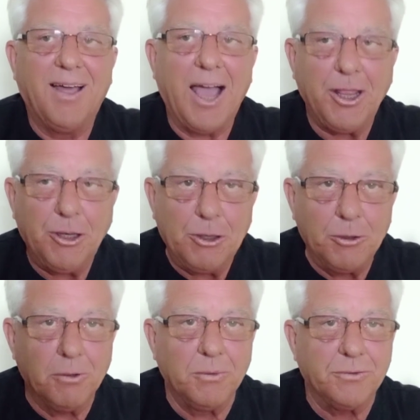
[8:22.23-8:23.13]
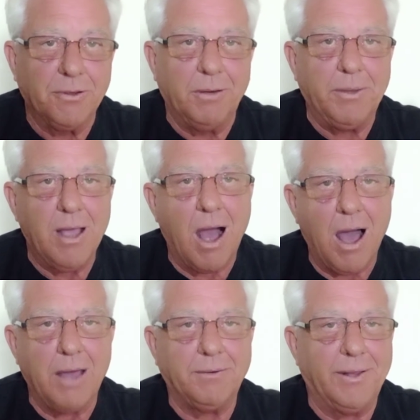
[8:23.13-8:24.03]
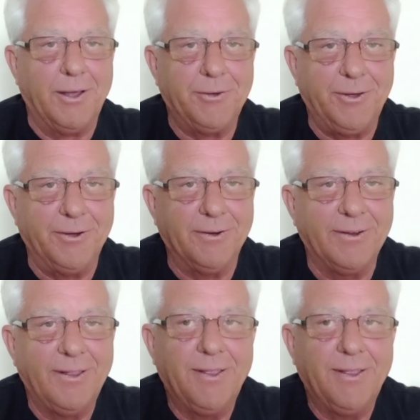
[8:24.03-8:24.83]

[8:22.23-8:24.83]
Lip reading: I knew it was going to be hot out here.